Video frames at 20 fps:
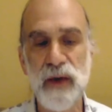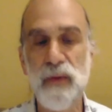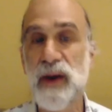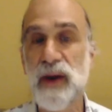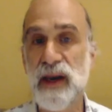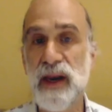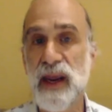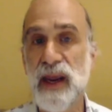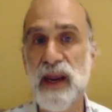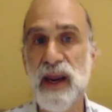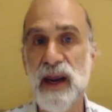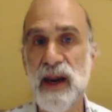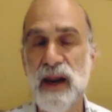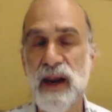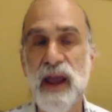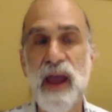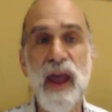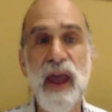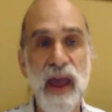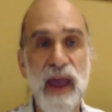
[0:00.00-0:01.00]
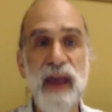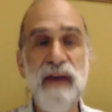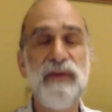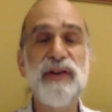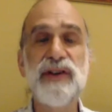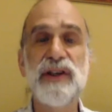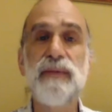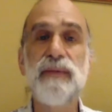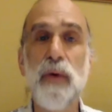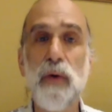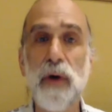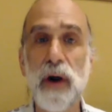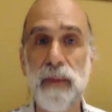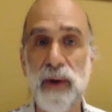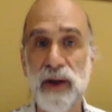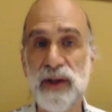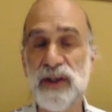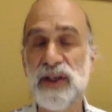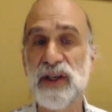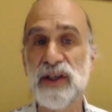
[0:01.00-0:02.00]
we need if it's a
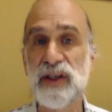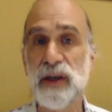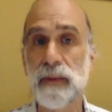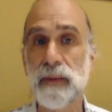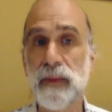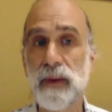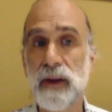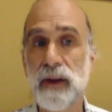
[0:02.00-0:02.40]
moribund system,